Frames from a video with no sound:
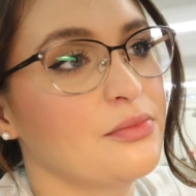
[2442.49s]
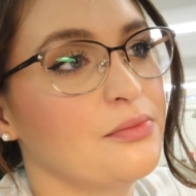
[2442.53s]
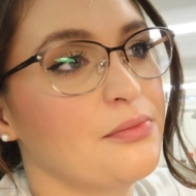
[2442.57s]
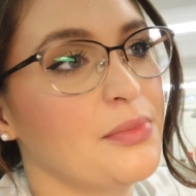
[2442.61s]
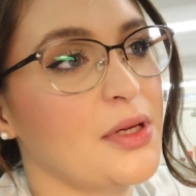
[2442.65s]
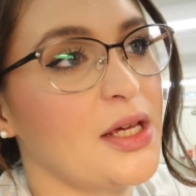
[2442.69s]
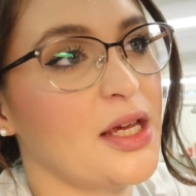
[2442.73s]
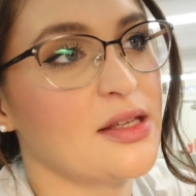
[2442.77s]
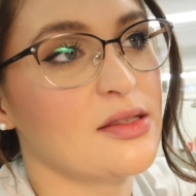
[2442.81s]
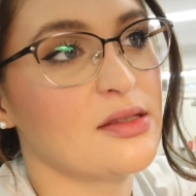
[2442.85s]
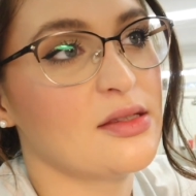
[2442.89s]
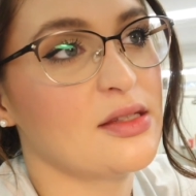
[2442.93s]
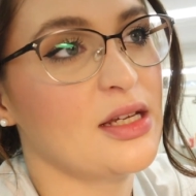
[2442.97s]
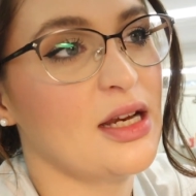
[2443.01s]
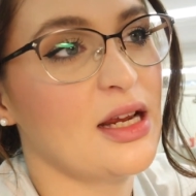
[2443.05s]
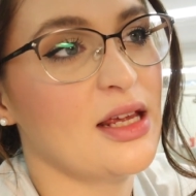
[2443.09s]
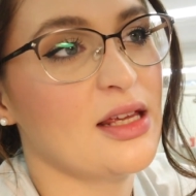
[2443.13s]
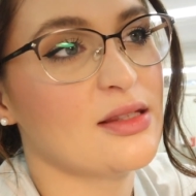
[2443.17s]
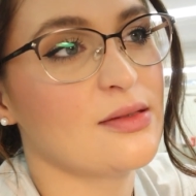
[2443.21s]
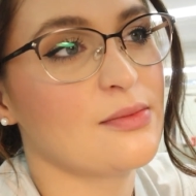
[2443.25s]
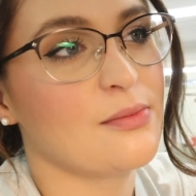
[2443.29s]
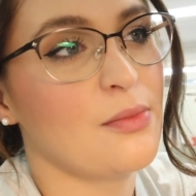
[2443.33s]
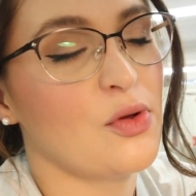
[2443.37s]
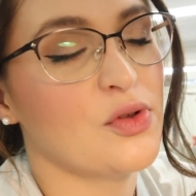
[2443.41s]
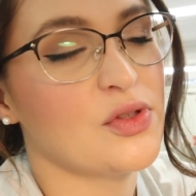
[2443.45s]
because today
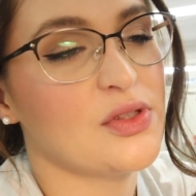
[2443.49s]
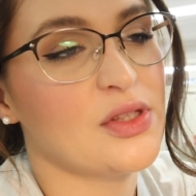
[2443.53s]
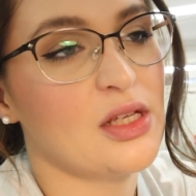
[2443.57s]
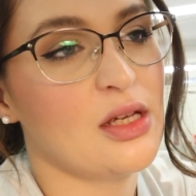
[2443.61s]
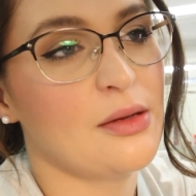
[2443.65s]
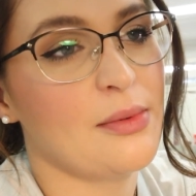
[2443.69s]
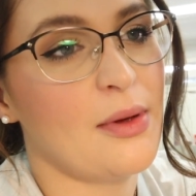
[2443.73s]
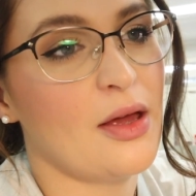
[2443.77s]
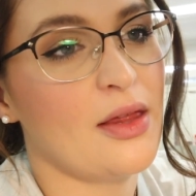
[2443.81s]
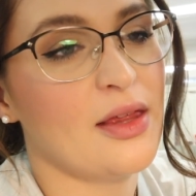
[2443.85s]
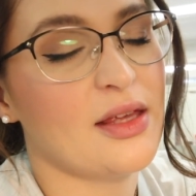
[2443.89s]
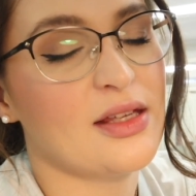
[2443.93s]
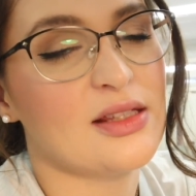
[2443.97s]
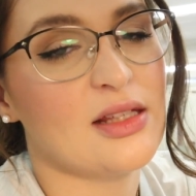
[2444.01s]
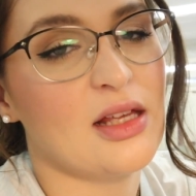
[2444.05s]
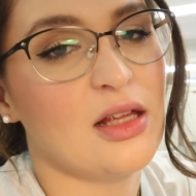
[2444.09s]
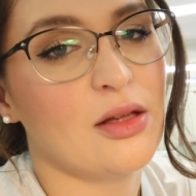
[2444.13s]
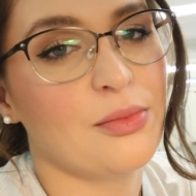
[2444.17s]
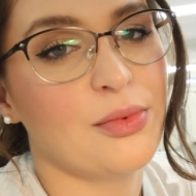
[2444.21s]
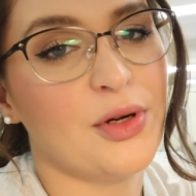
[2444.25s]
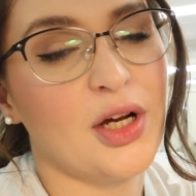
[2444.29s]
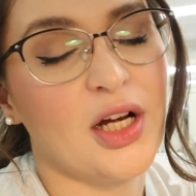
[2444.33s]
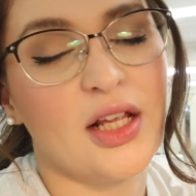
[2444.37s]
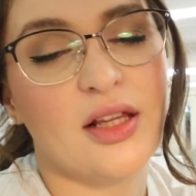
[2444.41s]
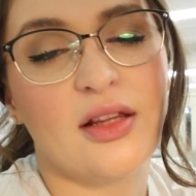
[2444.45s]
is mostly about like
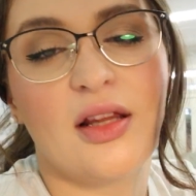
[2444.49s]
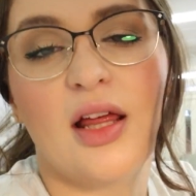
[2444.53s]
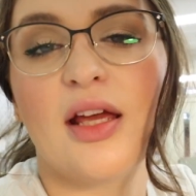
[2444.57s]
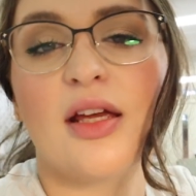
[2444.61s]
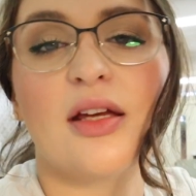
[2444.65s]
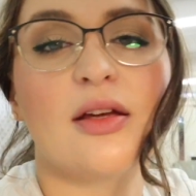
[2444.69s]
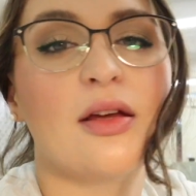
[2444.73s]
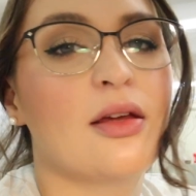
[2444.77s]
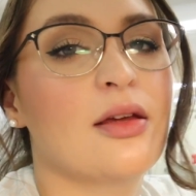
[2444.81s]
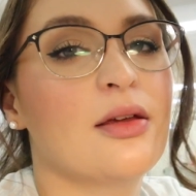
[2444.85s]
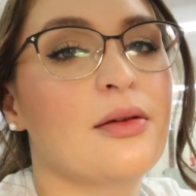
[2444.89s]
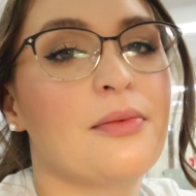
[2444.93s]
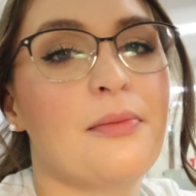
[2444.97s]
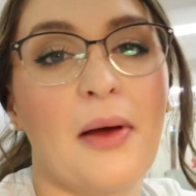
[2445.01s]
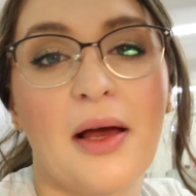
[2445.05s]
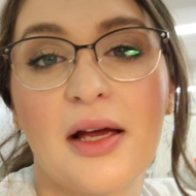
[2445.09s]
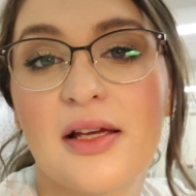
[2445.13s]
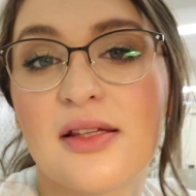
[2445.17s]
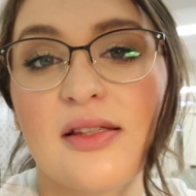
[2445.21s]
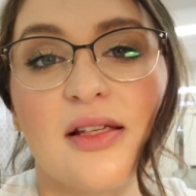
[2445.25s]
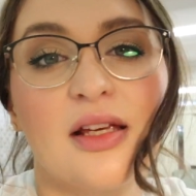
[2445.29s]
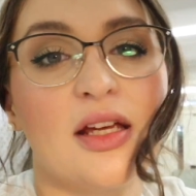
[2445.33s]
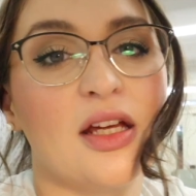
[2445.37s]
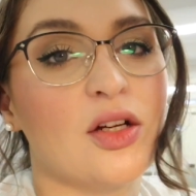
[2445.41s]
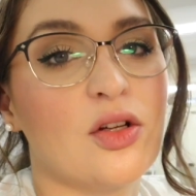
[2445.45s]
celebrating like
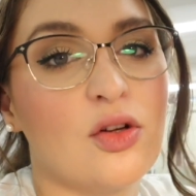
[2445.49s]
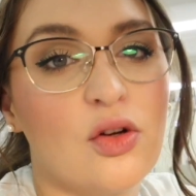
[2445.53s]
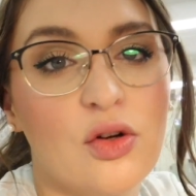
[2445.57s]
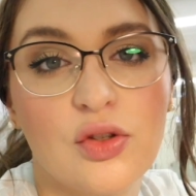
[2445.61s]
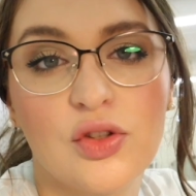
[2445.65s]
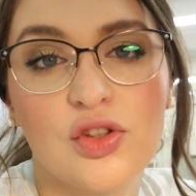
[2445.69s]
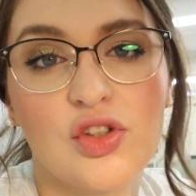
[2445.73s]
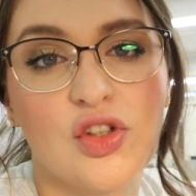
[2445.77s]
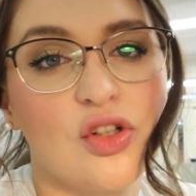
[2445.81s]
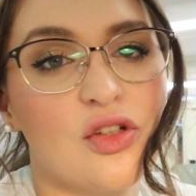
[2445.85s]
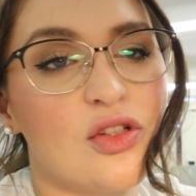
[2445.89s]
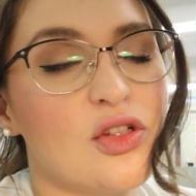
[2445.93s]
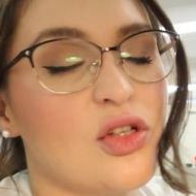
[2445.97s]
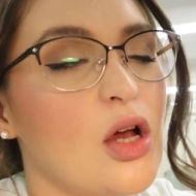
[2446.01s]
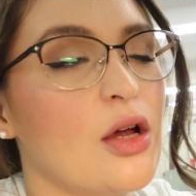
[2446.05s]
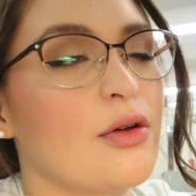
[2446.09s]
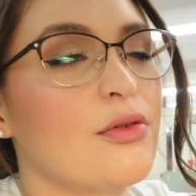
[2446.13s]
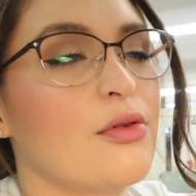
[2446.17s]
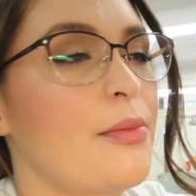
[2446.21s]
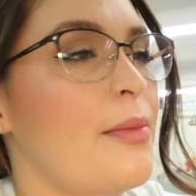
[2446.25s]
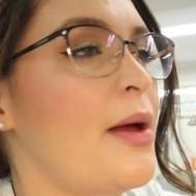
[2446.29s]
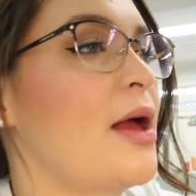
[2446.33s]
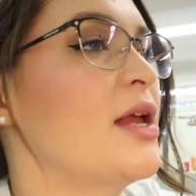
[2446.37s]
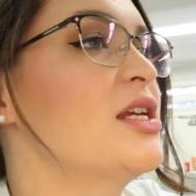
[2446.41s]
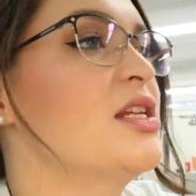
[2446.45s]
Mexican culture. So I
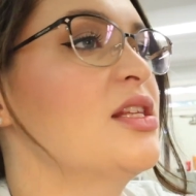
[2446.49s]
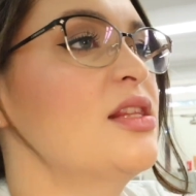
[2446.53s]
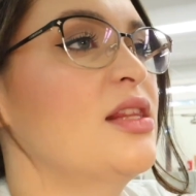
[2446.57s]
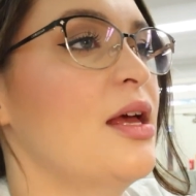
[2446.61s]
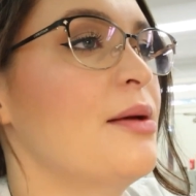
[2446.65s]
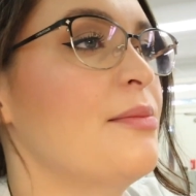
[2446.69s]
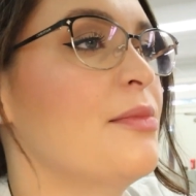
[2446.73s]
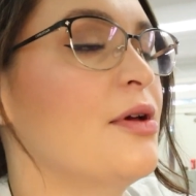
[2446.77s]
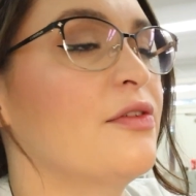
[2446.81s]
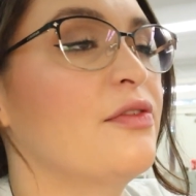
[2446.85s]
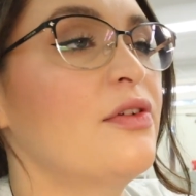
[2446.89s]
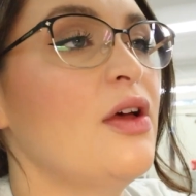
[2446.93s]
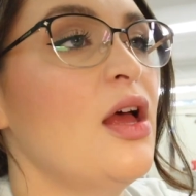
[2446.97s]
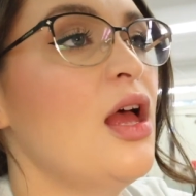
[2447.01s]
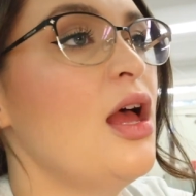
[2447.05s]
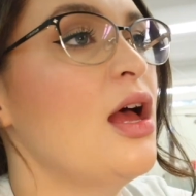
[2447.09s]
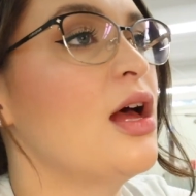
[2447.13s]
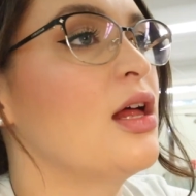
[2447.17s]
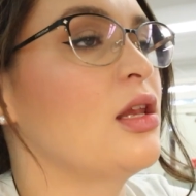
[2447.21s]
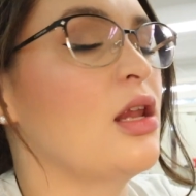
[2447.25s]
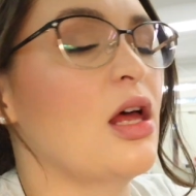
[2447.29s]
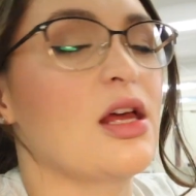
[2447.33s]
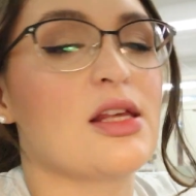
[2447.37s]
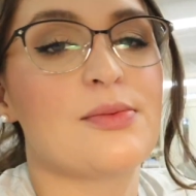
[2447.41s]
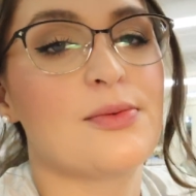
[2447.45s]
reminded them of
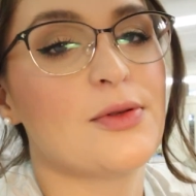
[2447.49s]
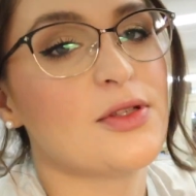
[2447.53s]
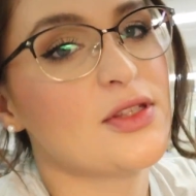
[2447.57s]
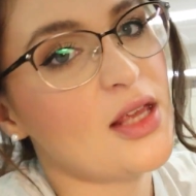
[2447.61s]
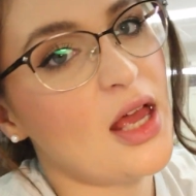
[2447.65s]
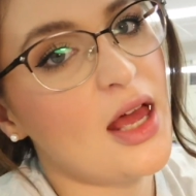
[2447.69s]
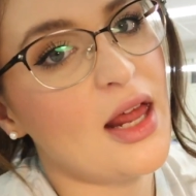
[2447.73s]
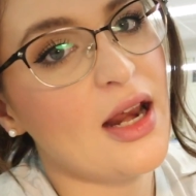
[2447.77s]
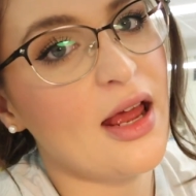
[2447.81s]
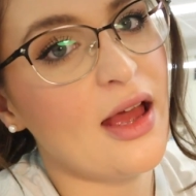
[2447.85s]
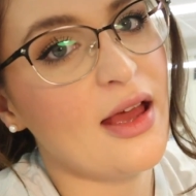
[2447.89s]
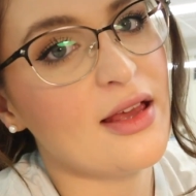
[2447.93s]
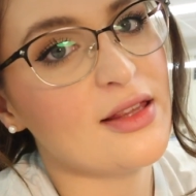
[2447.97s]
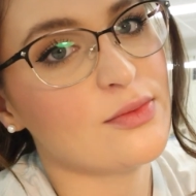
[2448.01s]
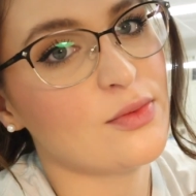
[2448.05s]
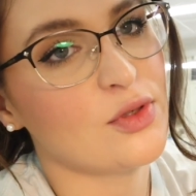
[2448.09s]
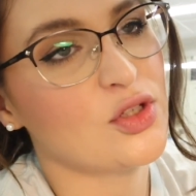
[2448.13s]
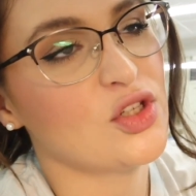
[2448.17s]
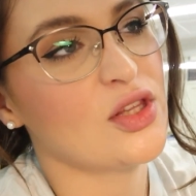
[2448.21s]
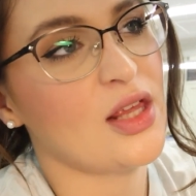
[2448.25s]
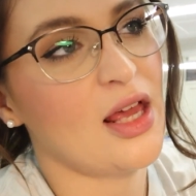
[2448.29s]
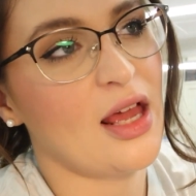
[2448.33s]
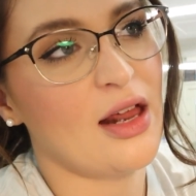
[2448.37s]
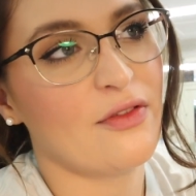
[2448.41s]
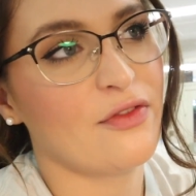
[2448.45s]
Las Posadas,
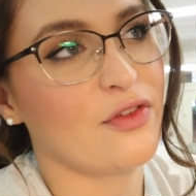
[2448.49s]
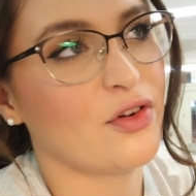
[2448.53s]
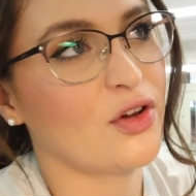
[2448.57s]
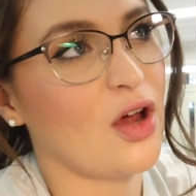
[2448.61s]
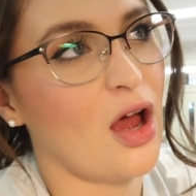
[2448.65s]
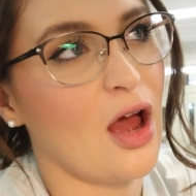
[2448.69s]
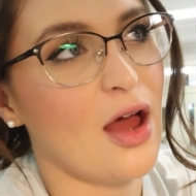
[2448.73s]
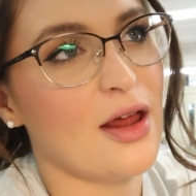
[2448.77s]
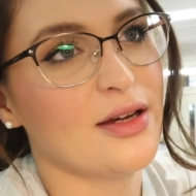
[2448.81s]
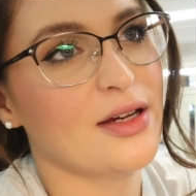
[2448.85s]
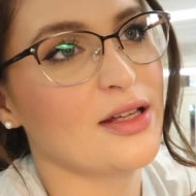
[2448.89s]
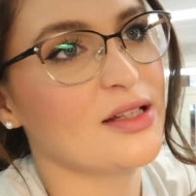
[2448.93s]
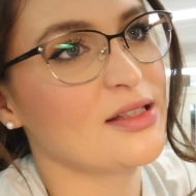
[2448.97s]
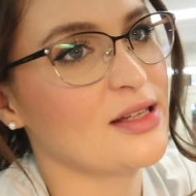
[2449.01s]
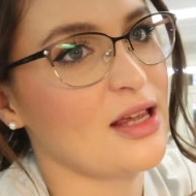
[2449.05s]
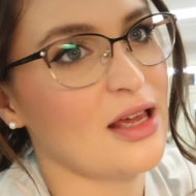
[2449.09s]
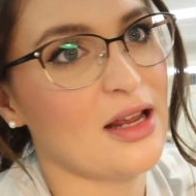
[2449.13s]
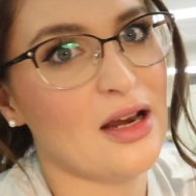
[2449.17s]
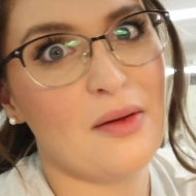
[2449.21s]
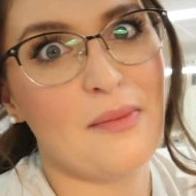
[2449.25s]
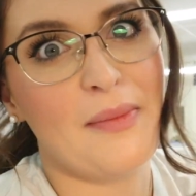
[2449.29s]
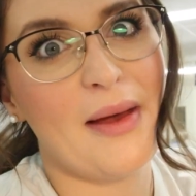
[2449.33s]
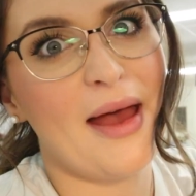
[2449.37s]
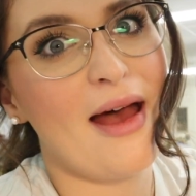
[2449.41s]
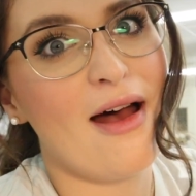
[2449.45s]
which they had forgotten a ton
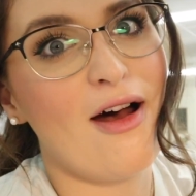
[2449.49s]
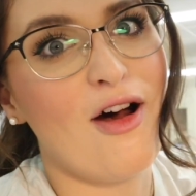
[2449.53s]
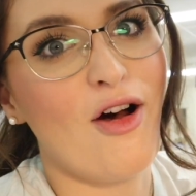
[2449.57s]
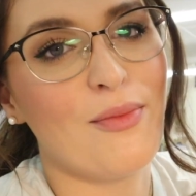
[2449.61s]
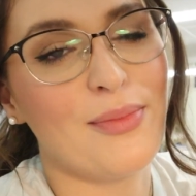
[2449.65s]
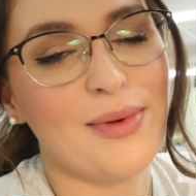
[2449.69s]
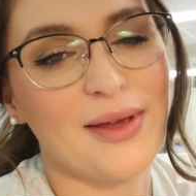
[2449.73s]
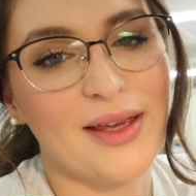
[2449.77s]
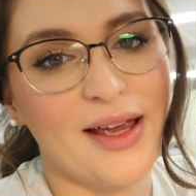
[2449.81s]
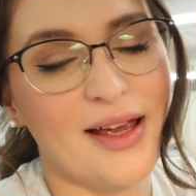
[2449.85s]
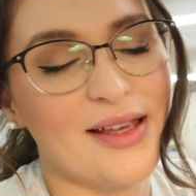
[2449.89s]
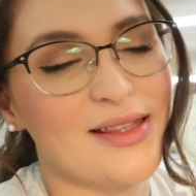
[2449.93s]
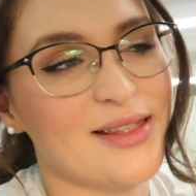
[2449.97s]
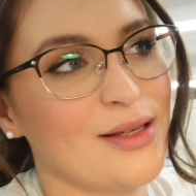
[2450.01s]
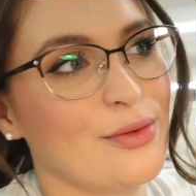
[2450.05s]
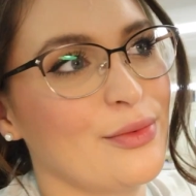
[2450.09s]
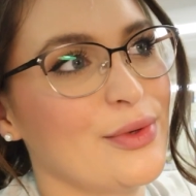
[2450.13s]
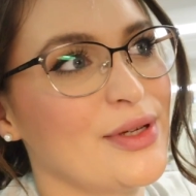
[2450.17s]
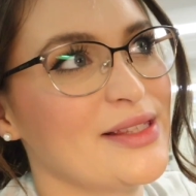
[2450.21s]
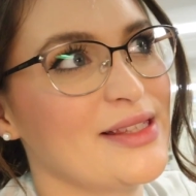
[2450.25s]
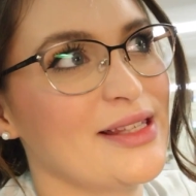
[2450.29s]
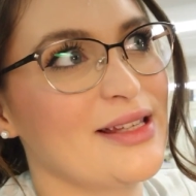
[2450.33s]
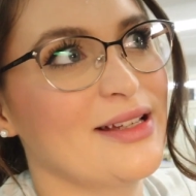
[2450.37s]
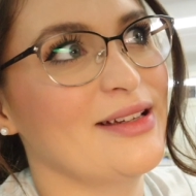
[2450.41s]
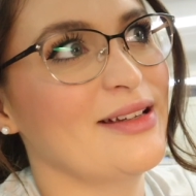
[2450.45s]
about because it
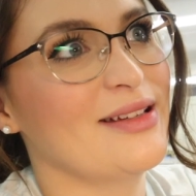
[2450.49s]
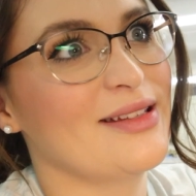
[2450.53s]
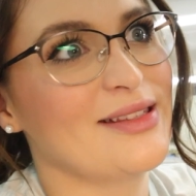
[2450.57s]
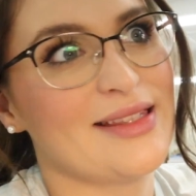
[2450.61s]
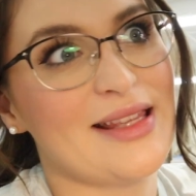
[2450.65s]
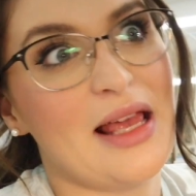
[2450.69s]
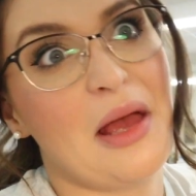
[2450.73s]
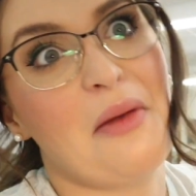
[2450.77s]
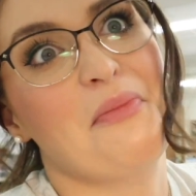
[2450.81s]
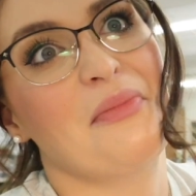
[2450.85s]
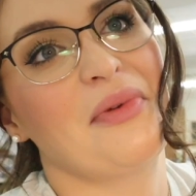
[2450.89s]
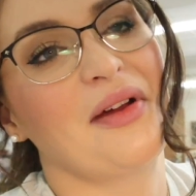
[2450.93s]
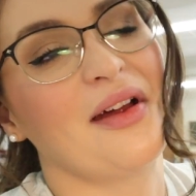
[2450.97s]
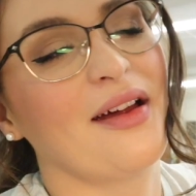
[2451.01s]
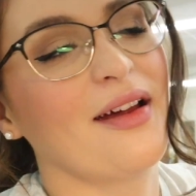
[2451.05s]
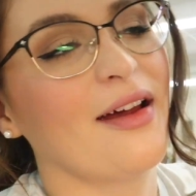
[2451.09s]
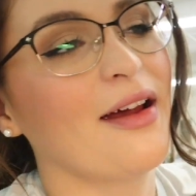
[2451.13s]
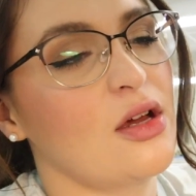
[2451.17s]
was in December.